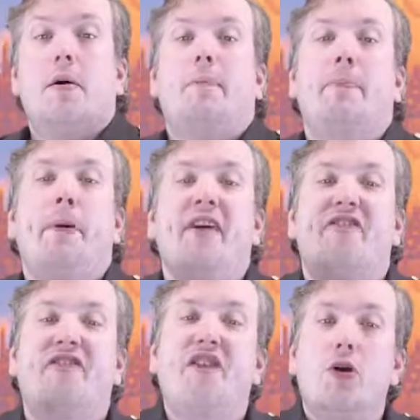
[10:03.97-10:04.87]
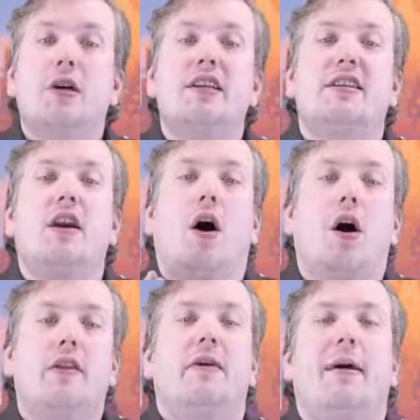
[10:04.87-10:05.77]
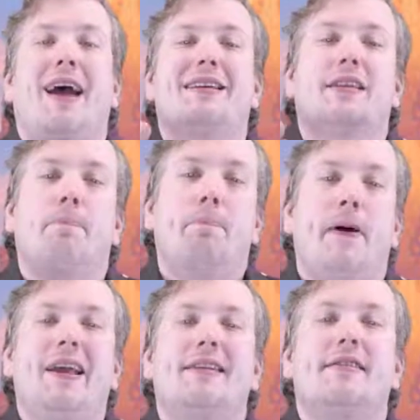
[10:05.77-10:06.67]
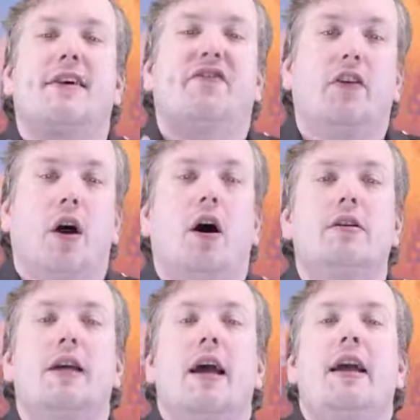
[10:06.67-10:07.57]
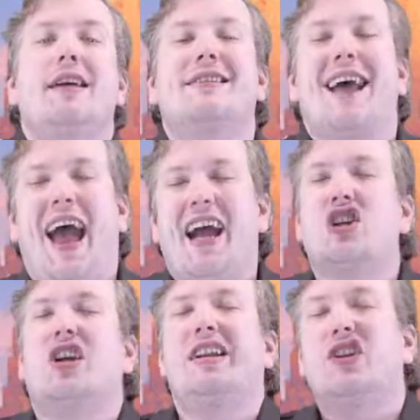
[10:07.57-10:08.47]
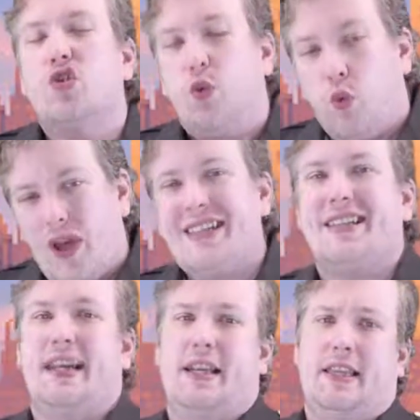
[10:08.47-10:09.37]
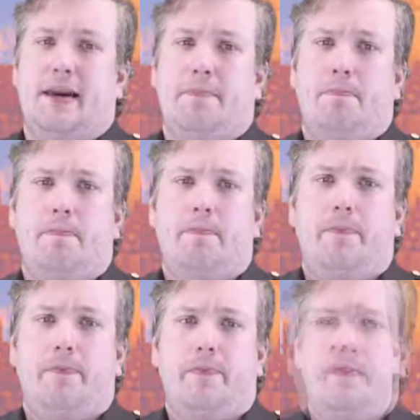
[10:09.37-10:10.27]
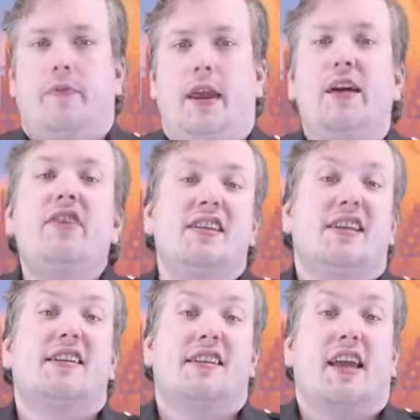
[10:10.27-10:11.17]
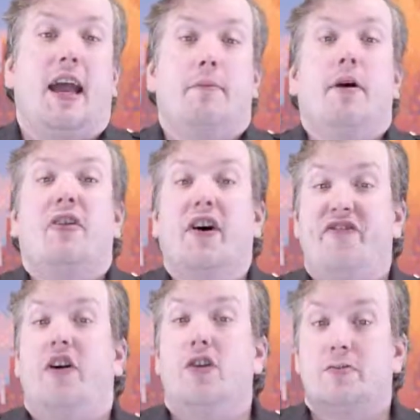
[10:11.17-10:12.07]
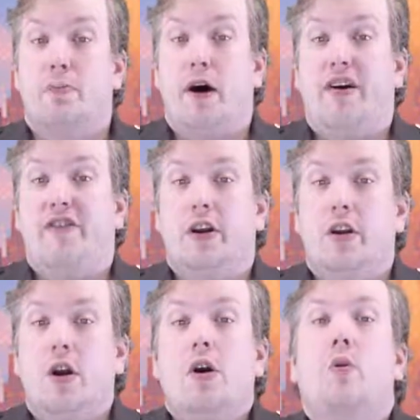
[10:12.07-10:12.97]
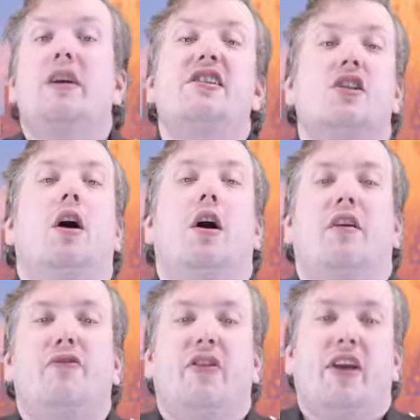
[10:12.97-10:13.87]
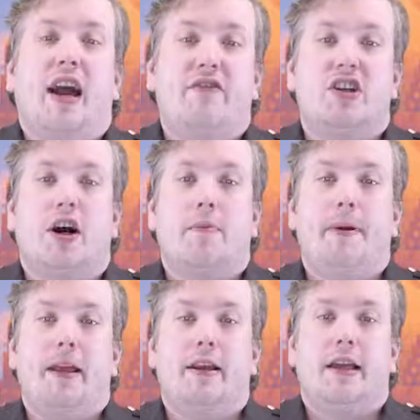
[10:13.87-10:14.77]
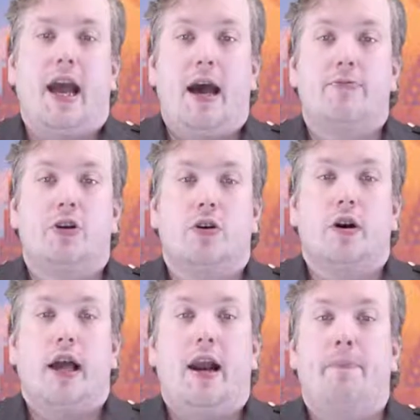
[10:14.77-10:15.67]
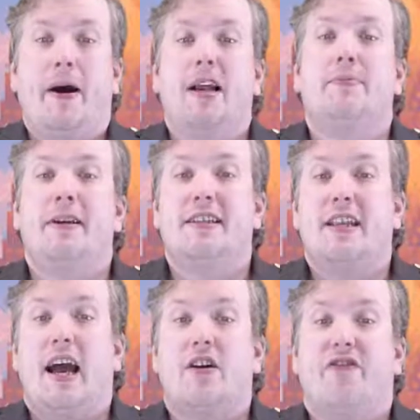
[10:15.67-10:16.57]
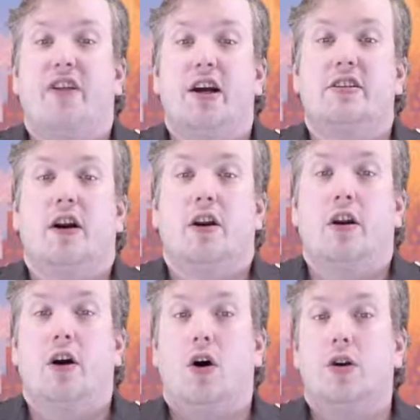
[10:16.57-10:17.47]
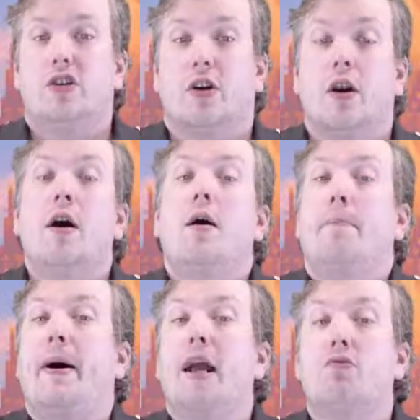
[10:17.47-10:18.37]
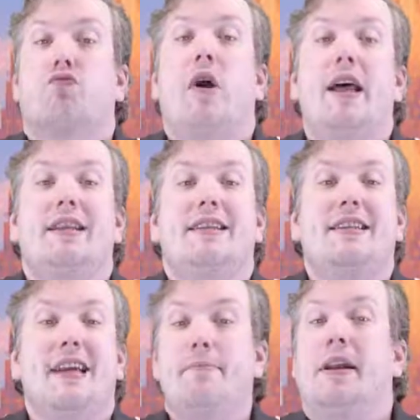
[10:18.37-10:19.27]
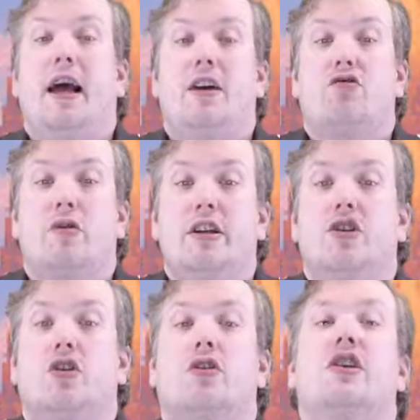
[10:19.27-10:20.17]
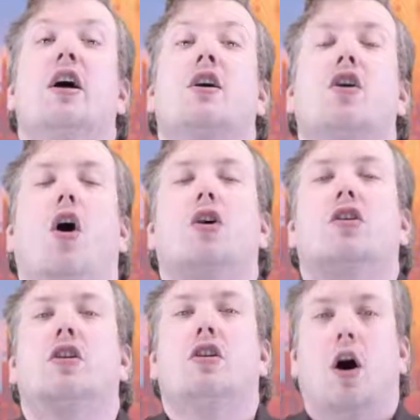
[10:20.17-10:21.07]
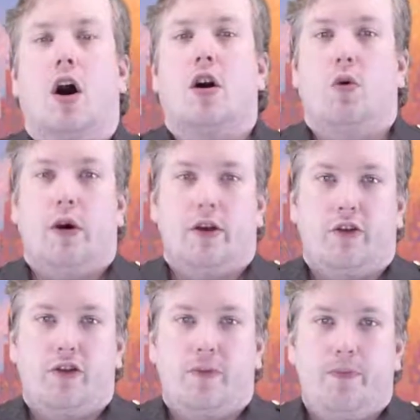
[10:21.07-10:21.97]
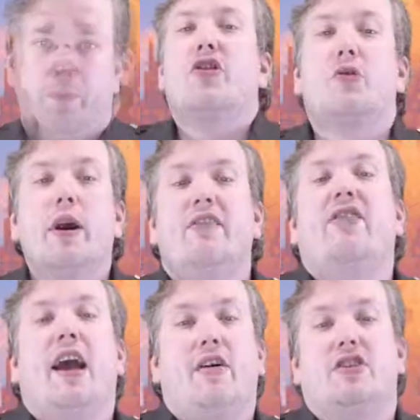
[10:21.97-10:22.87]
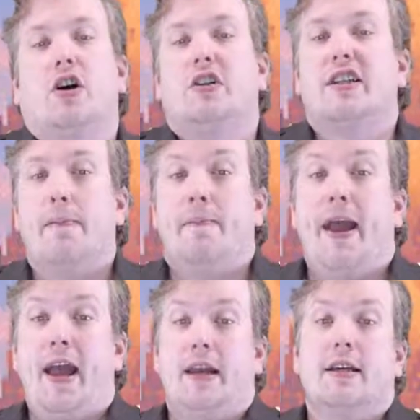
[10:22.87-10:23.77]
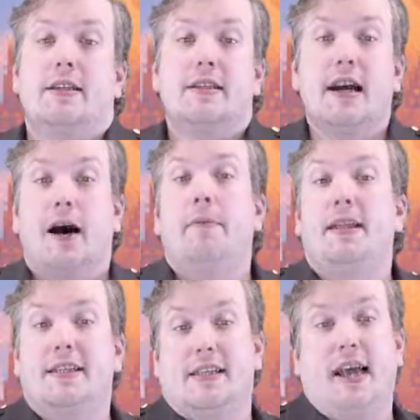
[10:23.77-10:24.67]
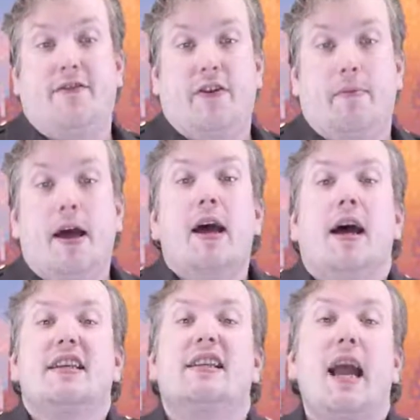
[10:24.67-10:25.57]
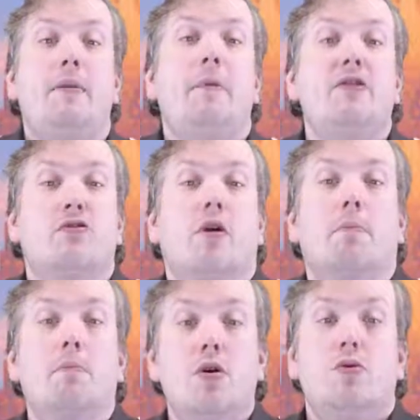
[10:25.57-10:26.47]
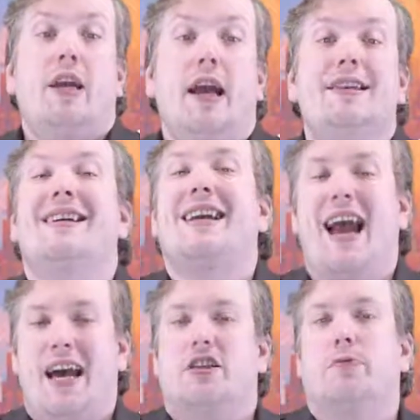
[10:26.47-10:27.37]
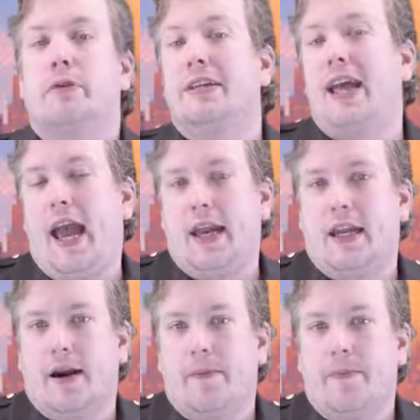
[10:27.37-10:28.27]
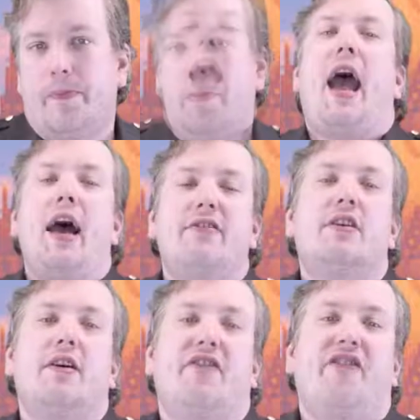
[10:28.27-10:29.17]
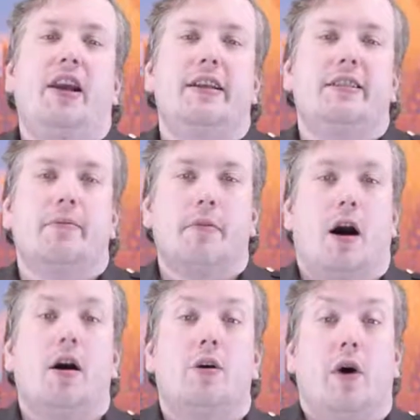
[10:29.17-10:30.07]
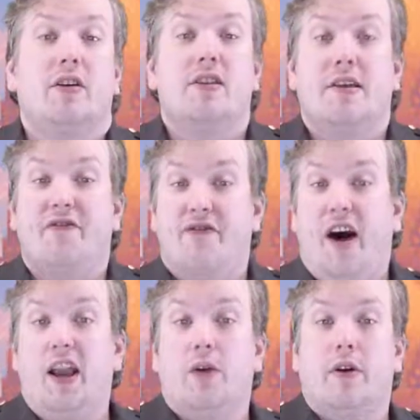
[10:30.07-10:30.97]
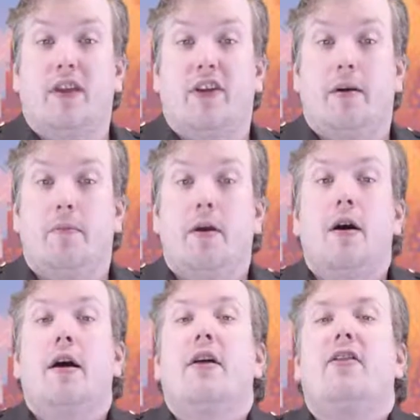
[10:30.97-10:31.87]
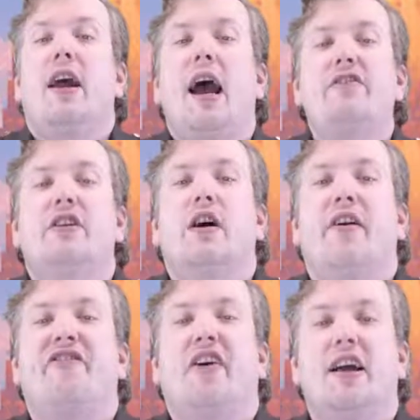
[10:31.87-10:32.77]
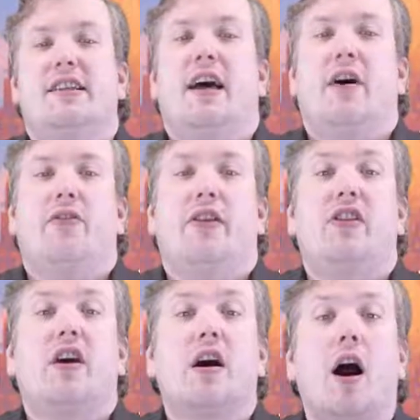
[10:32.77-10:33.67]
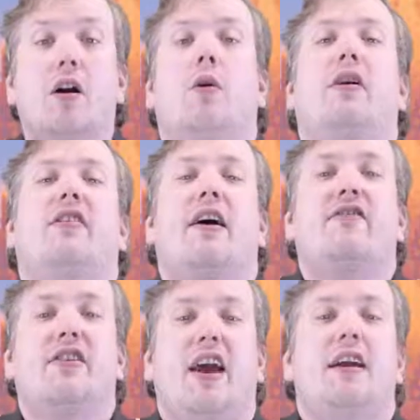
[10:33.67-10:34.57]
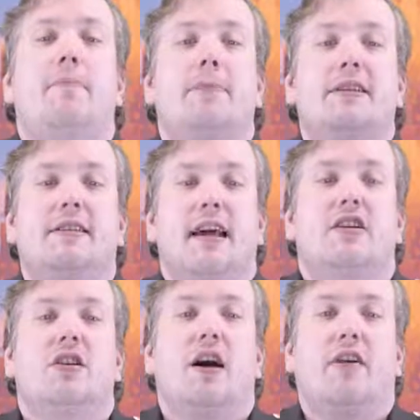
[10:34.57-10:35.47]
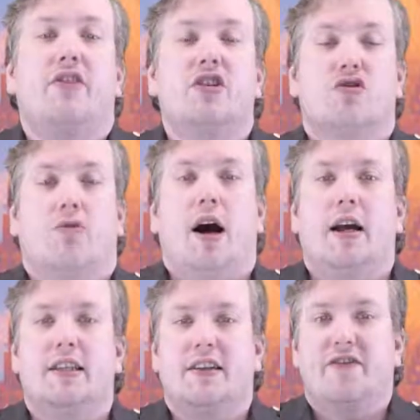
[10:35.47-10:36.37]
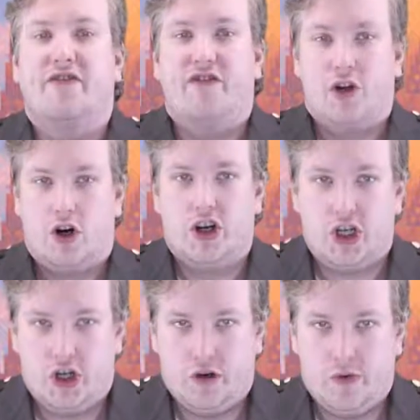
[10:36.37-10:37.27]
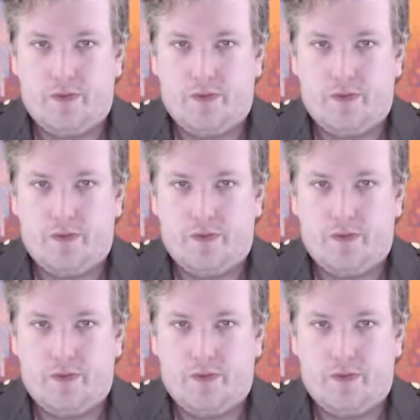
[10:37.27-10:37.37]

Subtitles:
but by focusing on them as the basis of laws, he is actually twisting them. In the 6th game, The False Prophet, we start off with the Avatar being captured and about to be sacrificed on an altar by red demon-like creatures called gargoyles. 3 of the Avatar's companions come and save him, escaping through a moon gate to Castle Britannia. After defeating some gargoyles that followed them, the Avatar finds out that the gargoyles have taken possession of the Shrines of Virtue.